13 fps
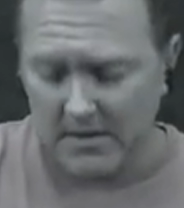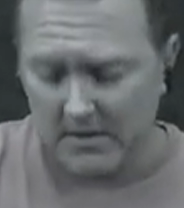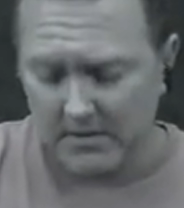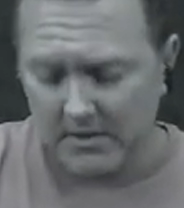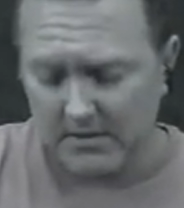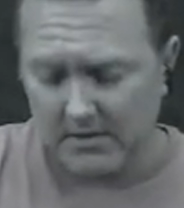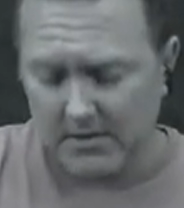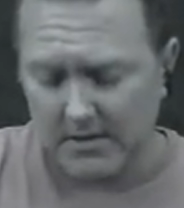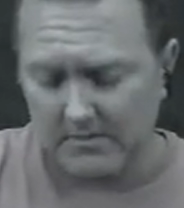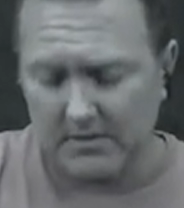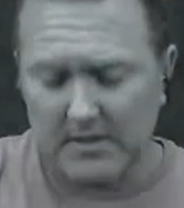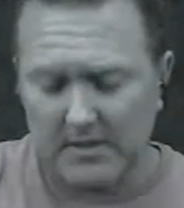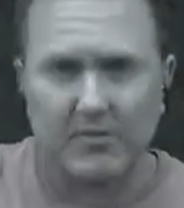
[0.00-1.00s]
The guitar
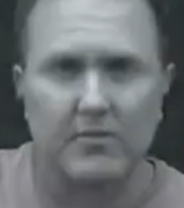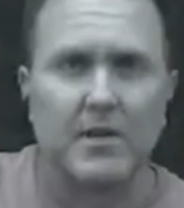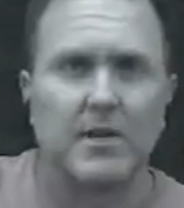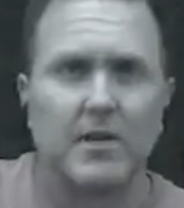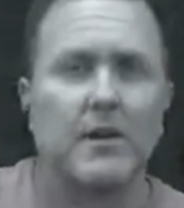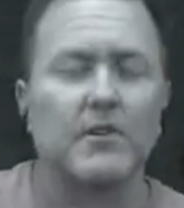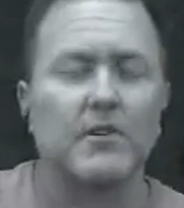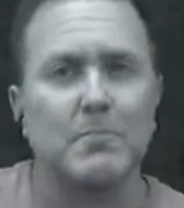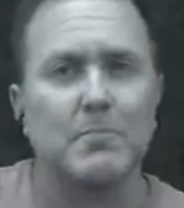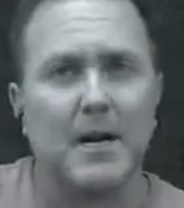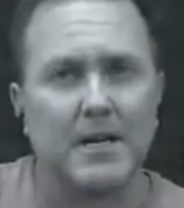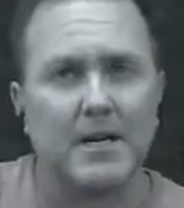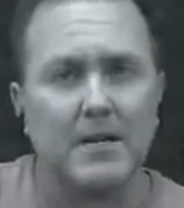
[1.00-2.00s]
obviously has a very large
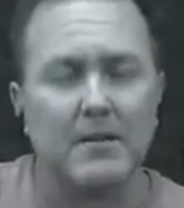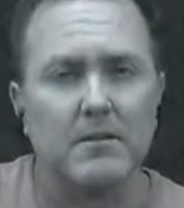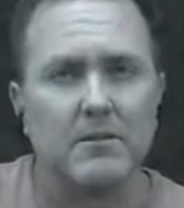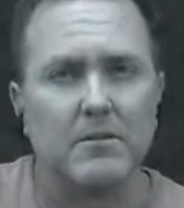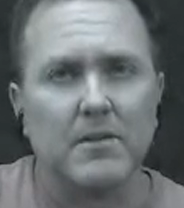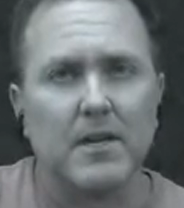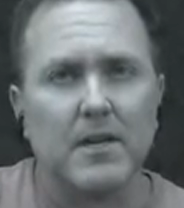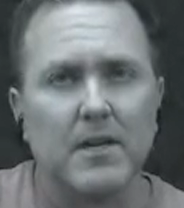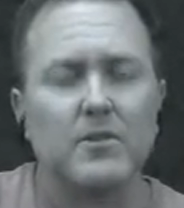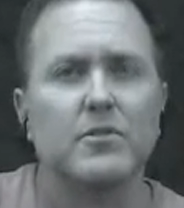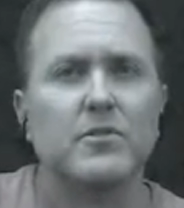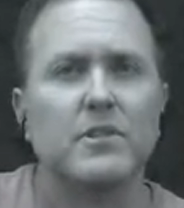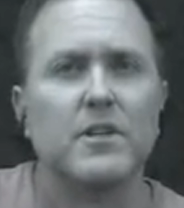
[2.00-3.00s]
body, okay,
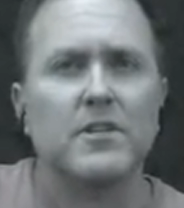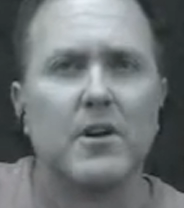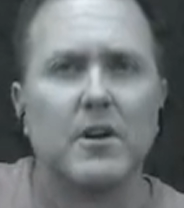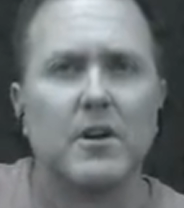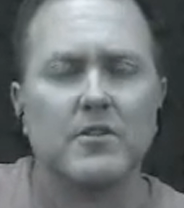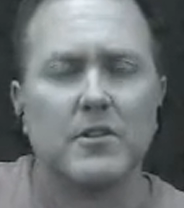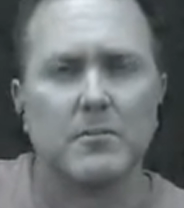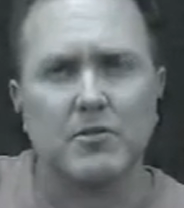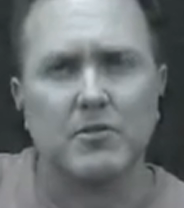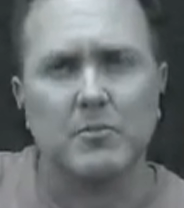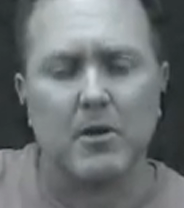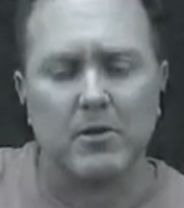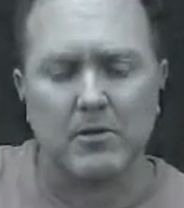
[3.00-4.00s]
acoustic guitars, some are
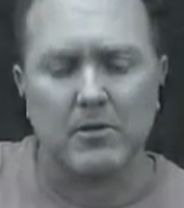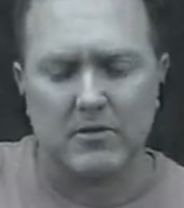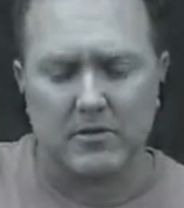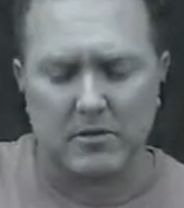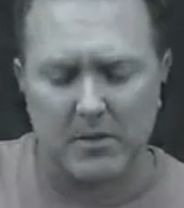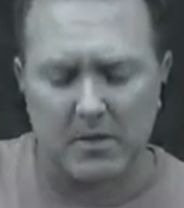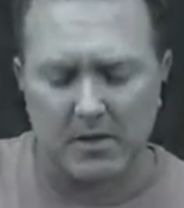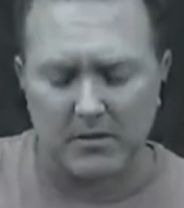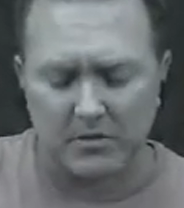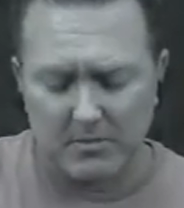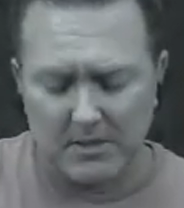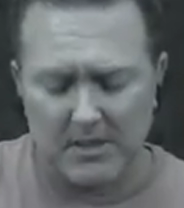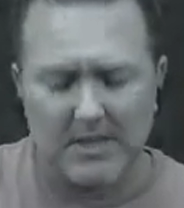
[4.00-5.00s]
smaller and some are
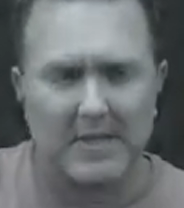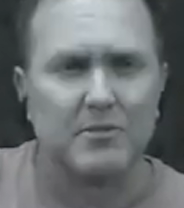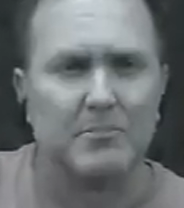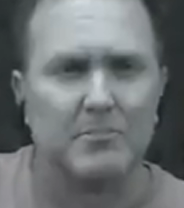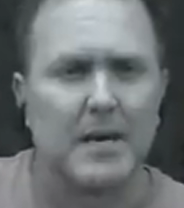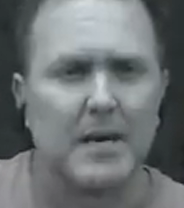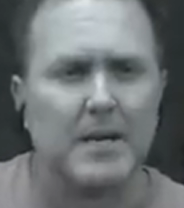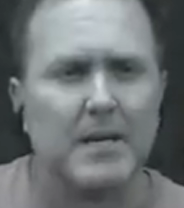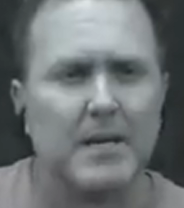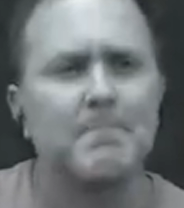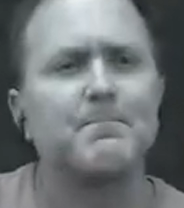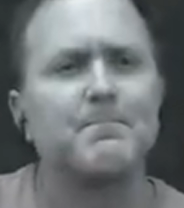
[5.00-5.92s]
larger, but it has a body,